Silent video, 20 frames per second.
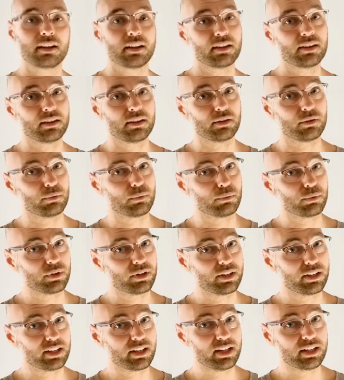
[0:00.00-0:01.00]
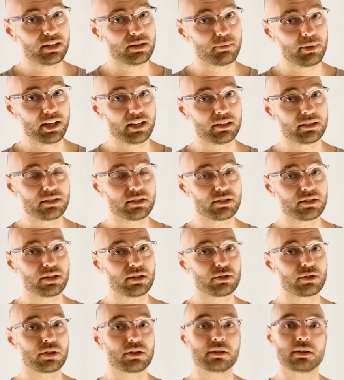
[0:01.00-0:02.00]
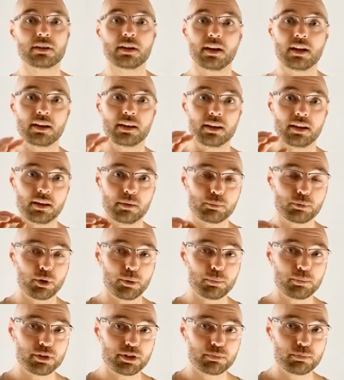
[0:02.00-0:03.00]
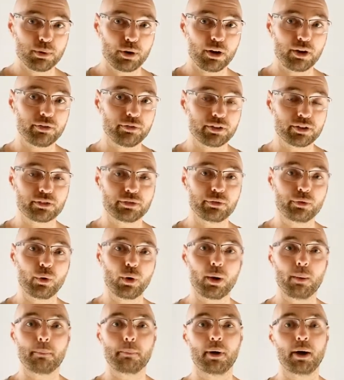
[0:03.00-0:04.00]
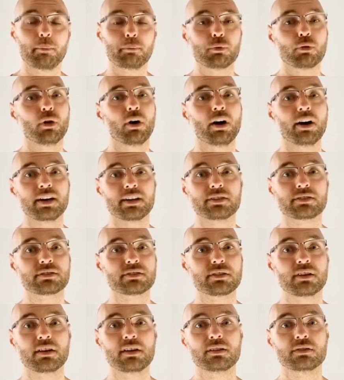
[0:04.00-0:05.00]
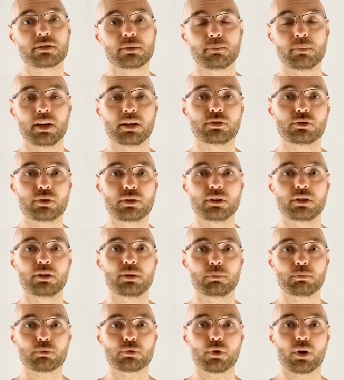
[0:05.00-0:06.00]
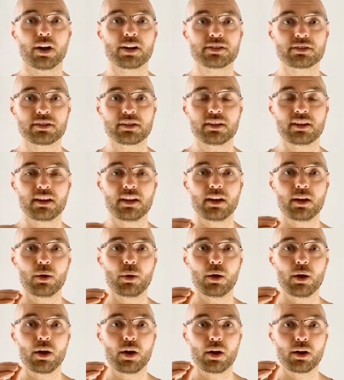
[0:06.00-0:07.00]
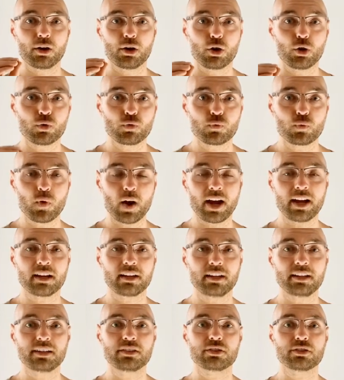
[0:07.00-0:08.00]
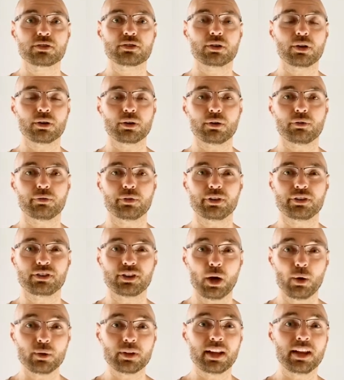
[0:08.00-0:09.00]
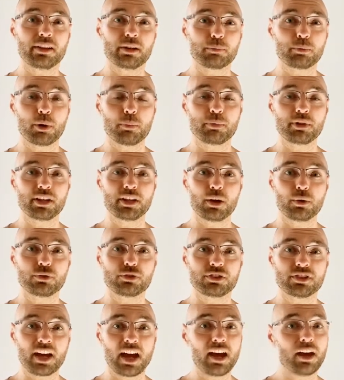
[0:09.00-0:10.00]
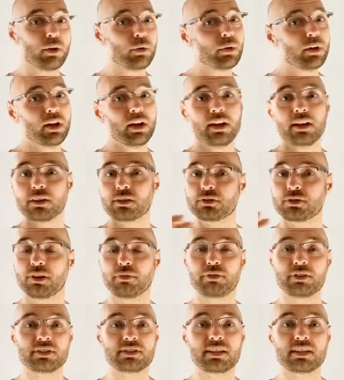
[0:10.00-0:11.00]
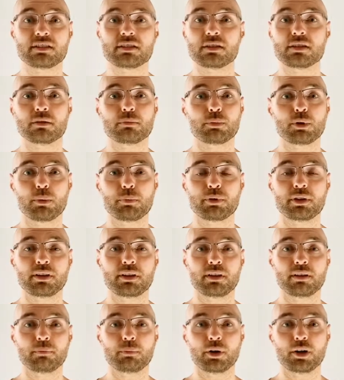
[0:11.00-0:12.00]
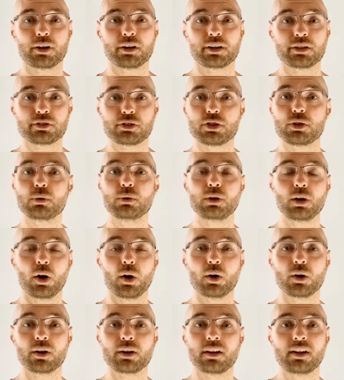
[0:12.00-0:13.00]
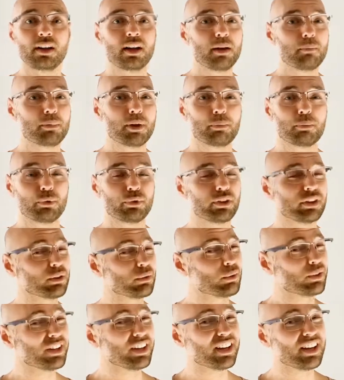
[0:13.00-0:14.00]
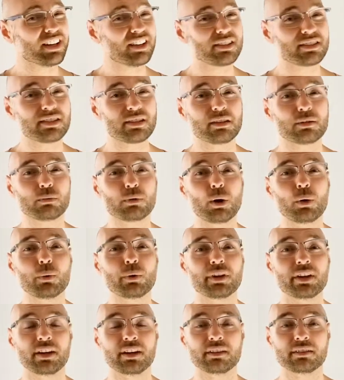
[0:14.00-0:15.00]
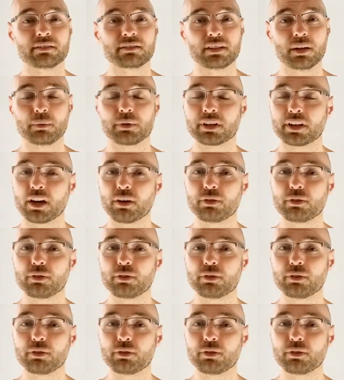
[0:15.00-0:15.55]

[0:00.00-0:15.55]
really keen to make a decision that the property is perfect for, but price. So make sure that you price it correctly to start off with. Don't let the property go stale, because if it sits on the property market too long, people think, well, there's something wrong with it. Don't want to go for